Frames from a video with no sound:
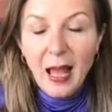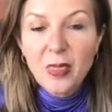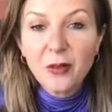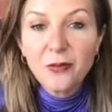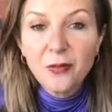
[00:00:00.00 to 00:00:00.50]

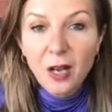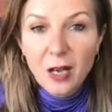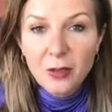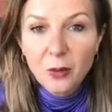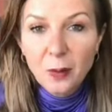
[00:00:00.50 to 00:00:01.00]
And the
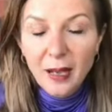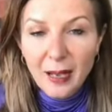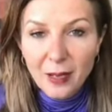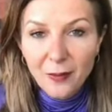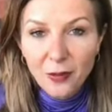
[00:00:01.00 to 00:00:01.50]
final
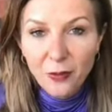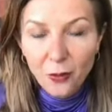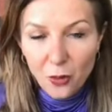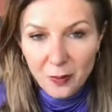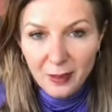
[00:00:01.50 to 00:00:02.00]
part of the
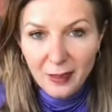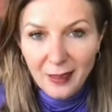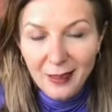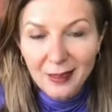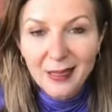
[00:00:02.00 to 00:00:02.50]

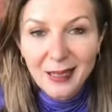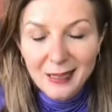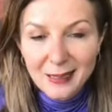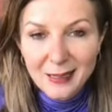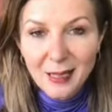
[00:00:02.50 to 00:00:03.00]
formula
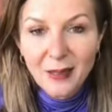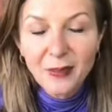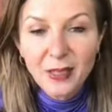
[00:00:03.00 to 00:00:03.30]
is